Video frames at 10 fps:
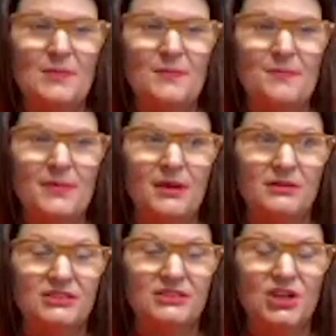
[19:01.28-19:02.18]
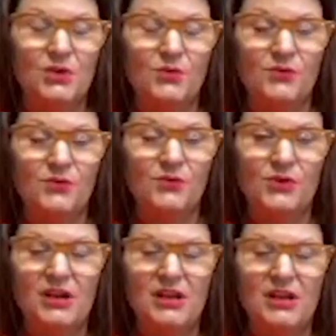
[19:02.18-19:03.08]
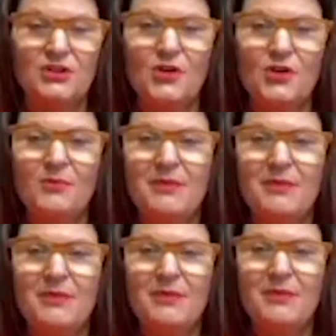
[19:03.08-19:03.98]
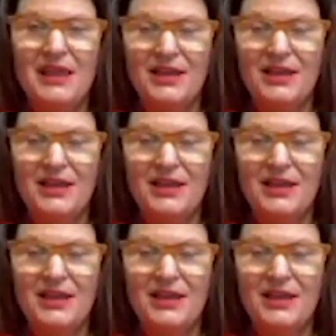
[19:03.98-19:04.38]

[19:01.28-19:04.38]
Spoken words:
Um, so for an adult male,